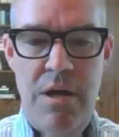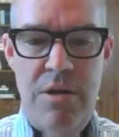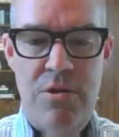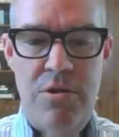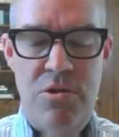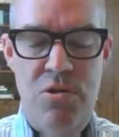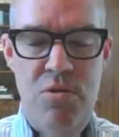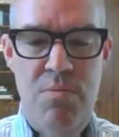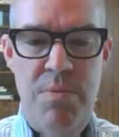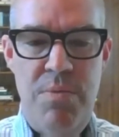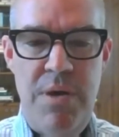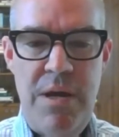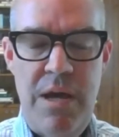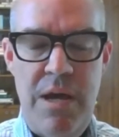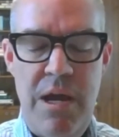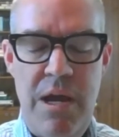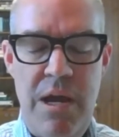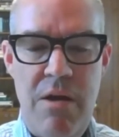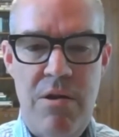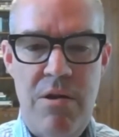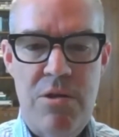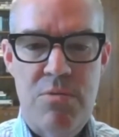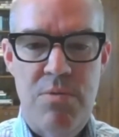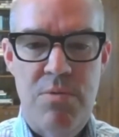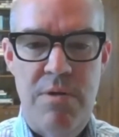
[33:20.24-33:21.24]
two big
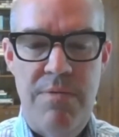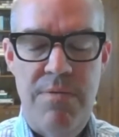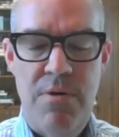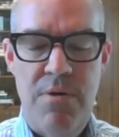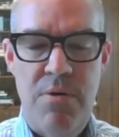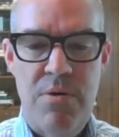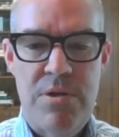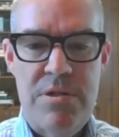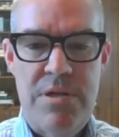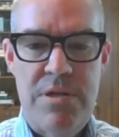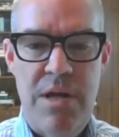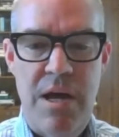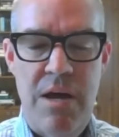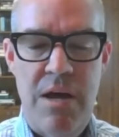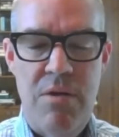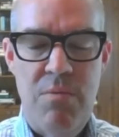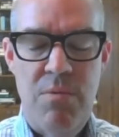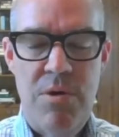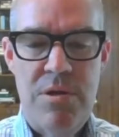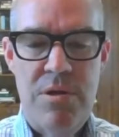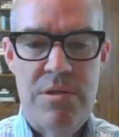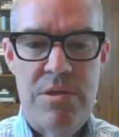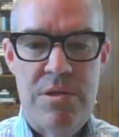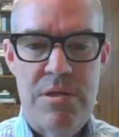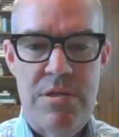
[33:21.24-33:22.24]
areas we focused on
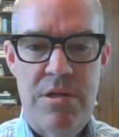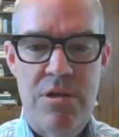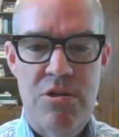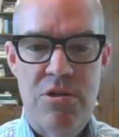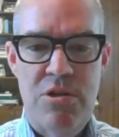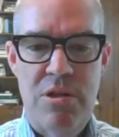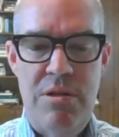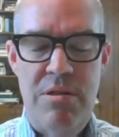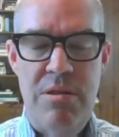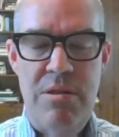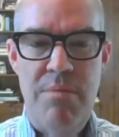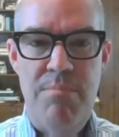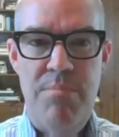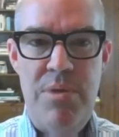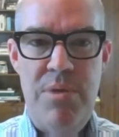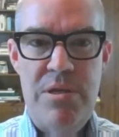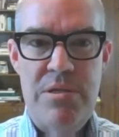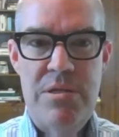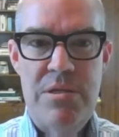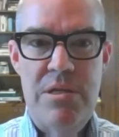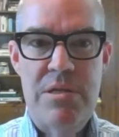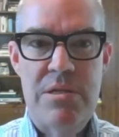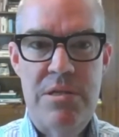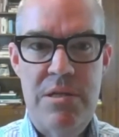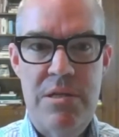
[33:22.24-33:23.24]
was essentially the
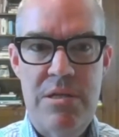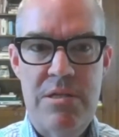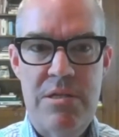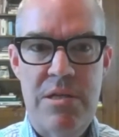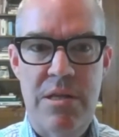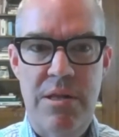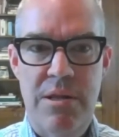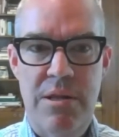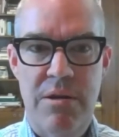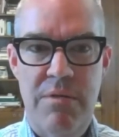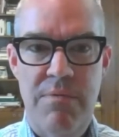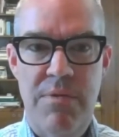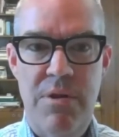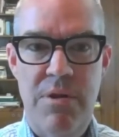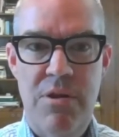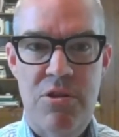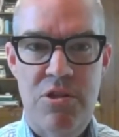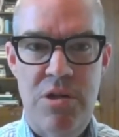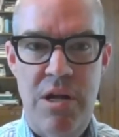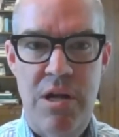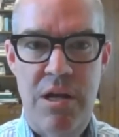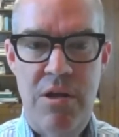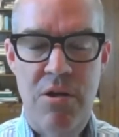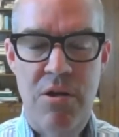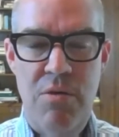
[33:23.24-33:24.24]
businesses in Little Village
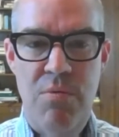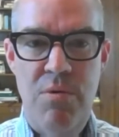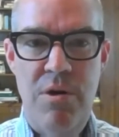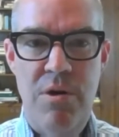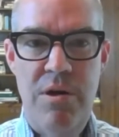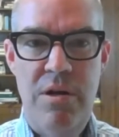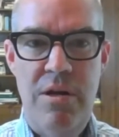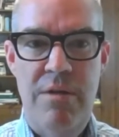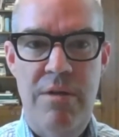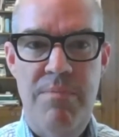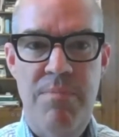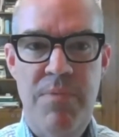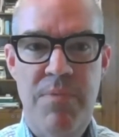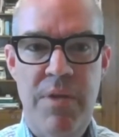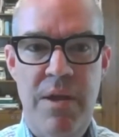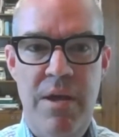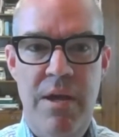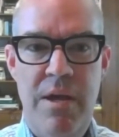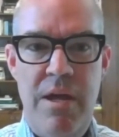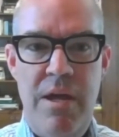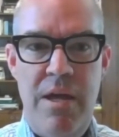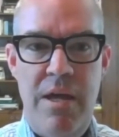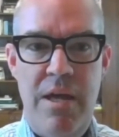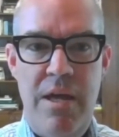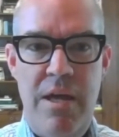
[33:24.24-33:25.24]
and Englewood, and
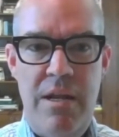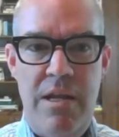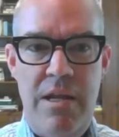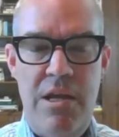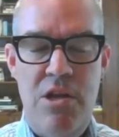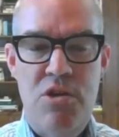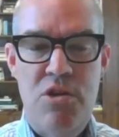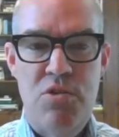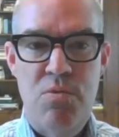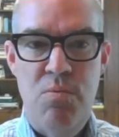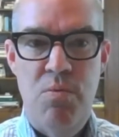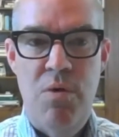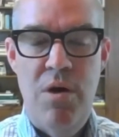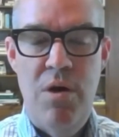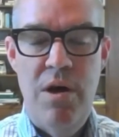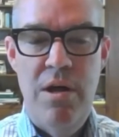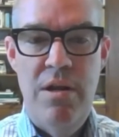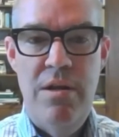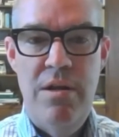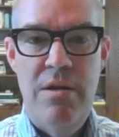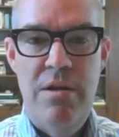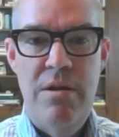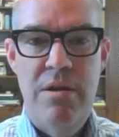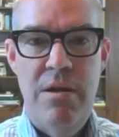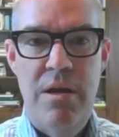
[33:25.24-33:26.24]
each
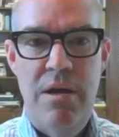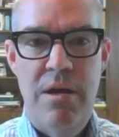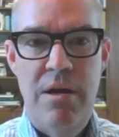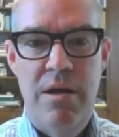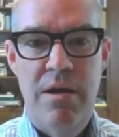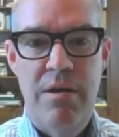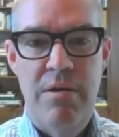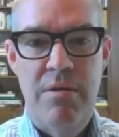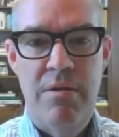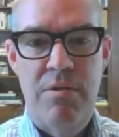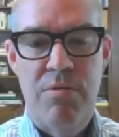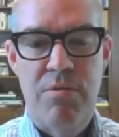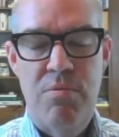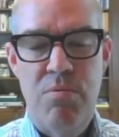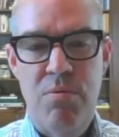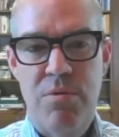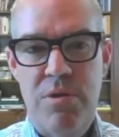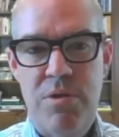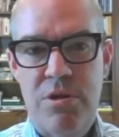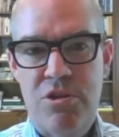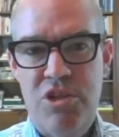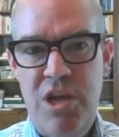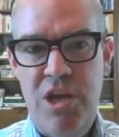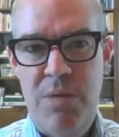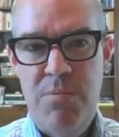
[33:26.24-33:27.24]
one through
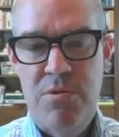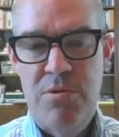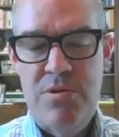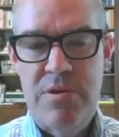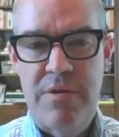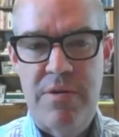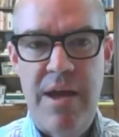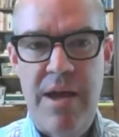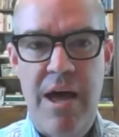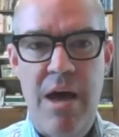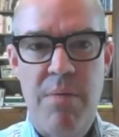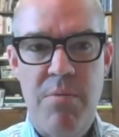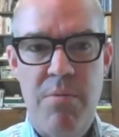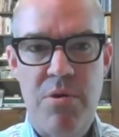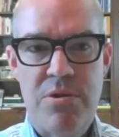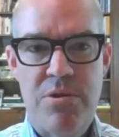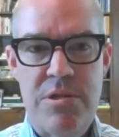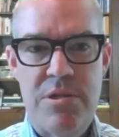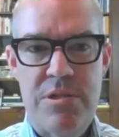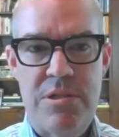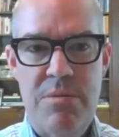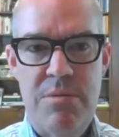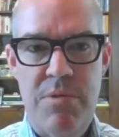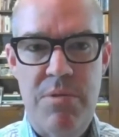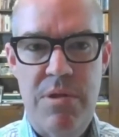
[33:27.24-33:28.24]
the Chambers of Commerce
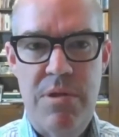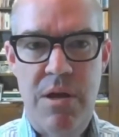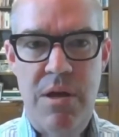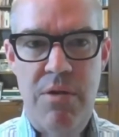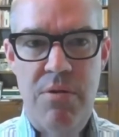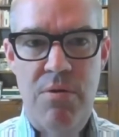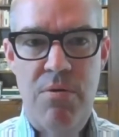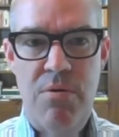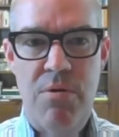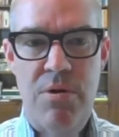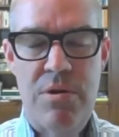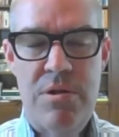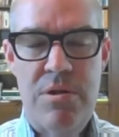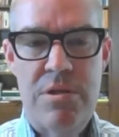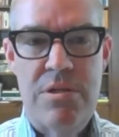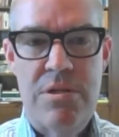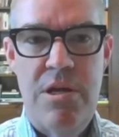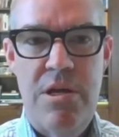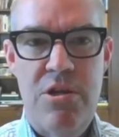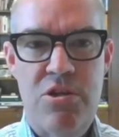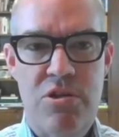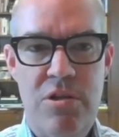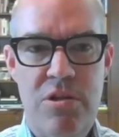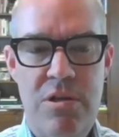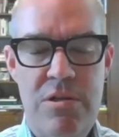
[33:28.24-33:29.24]
and some of the other
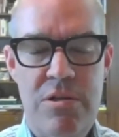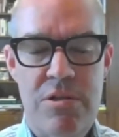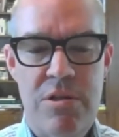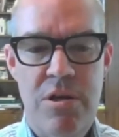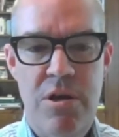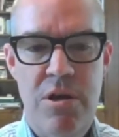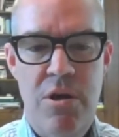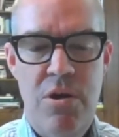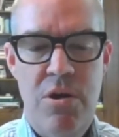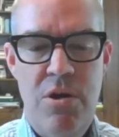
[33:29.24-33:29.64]
organizations,